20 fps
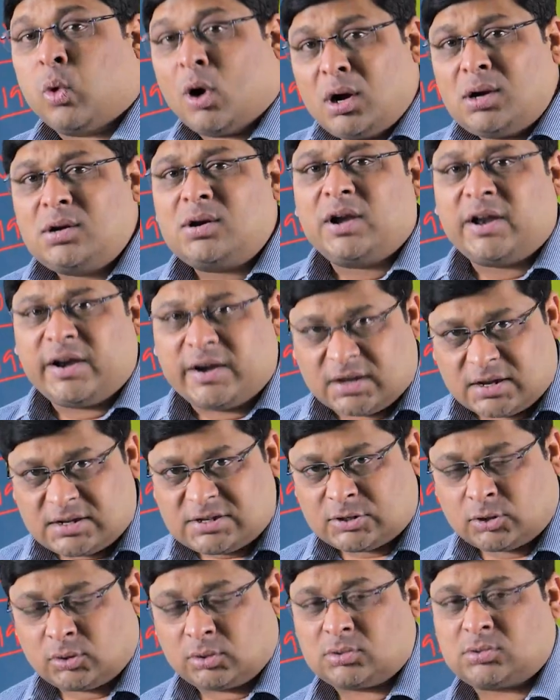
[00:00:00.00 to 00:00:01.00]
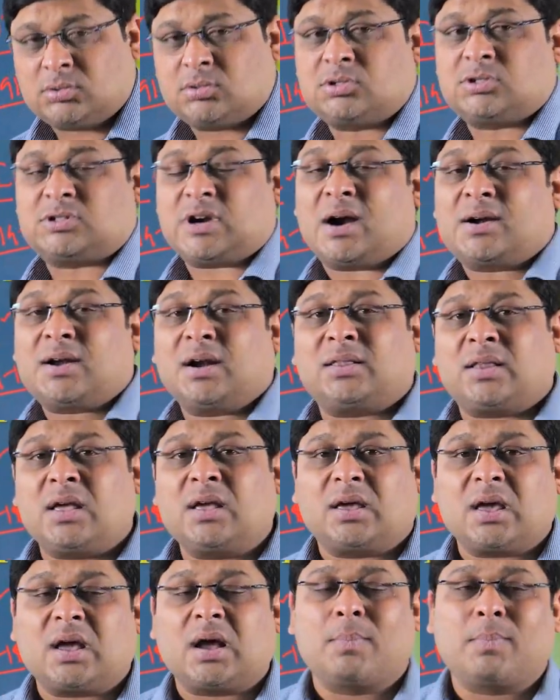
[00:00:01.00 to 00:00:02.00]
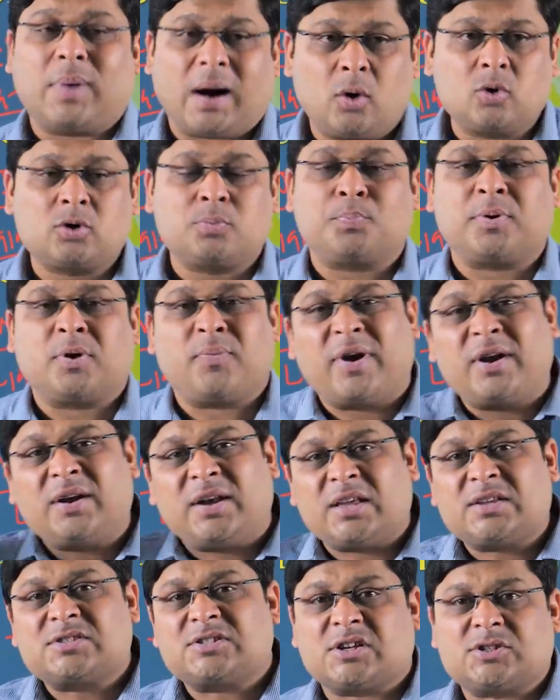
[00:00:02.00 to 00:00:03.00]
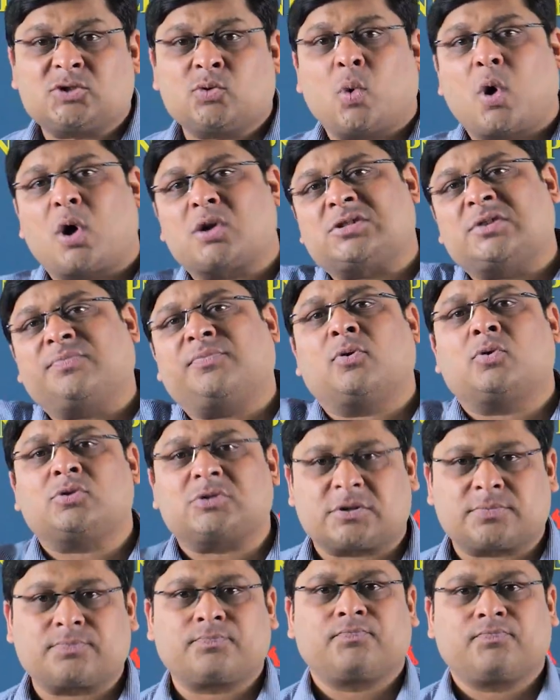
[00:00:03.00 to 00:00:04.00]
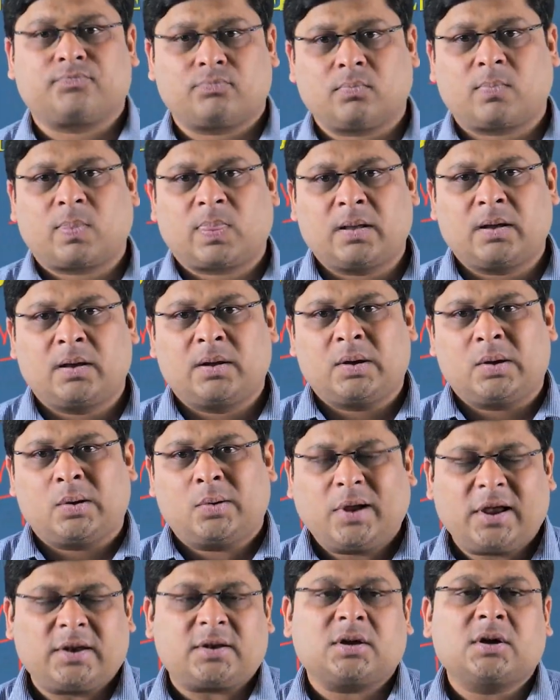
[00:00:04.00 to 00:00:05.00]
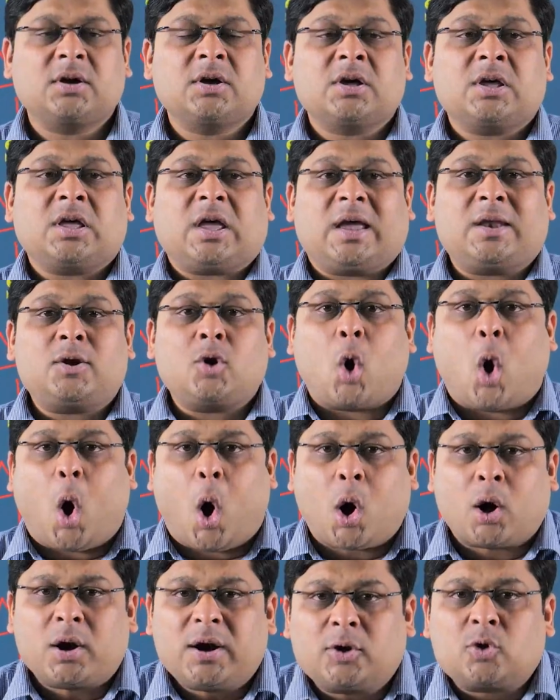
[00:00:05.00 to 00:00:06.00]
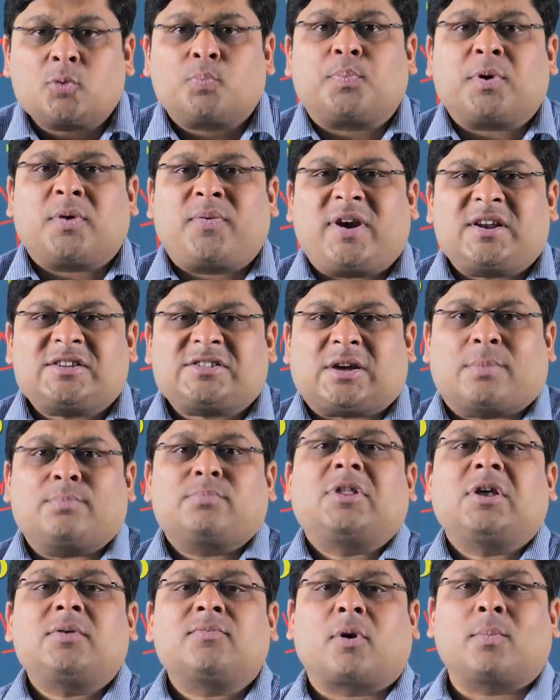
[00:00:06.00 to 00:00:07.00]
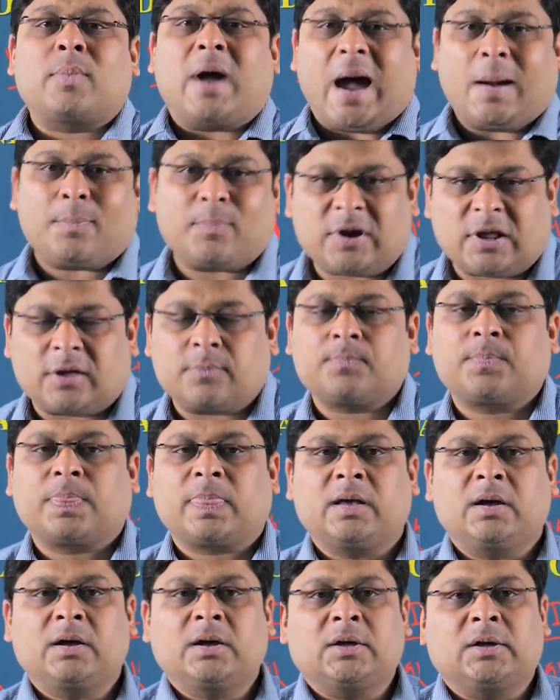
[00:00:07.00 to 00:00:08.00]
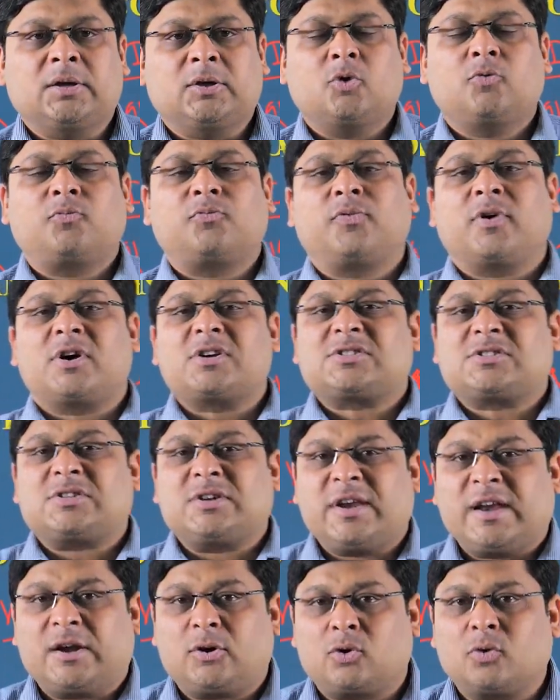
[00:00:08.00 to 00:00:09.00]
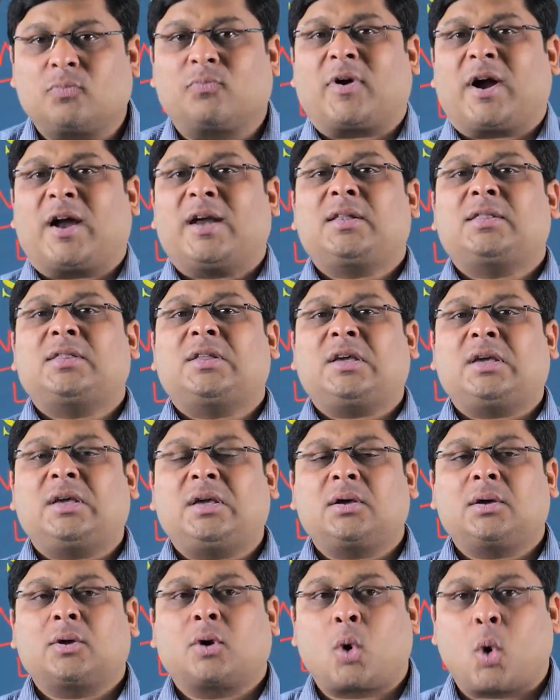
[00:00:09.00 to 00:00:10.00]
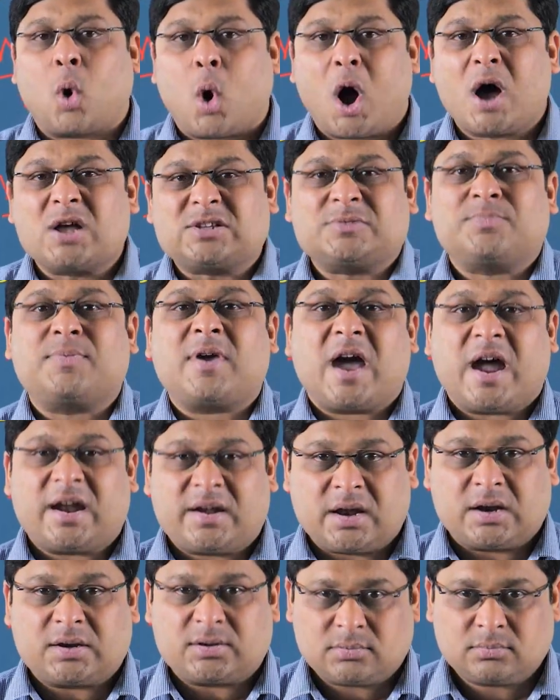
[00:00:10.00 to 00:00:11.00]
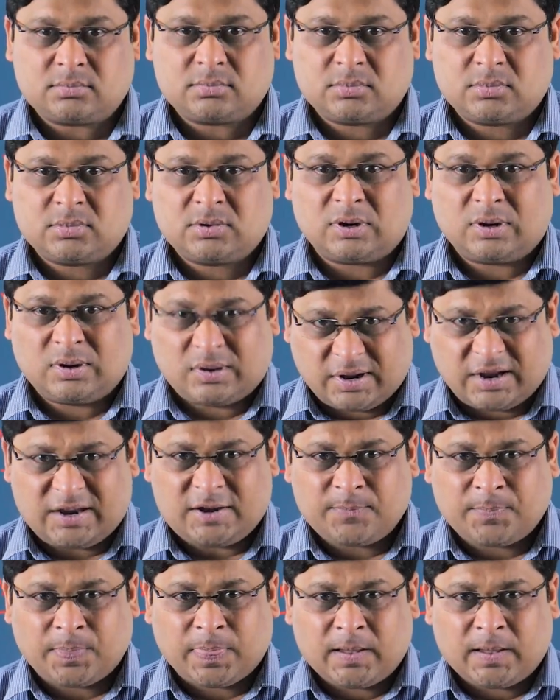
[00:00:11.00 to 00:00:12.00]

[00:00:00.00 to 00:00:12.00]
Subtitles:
world leaders started thinking about preventing such wars in future, right? In order to prevent something from happening, you first need to find the cause behind it, right?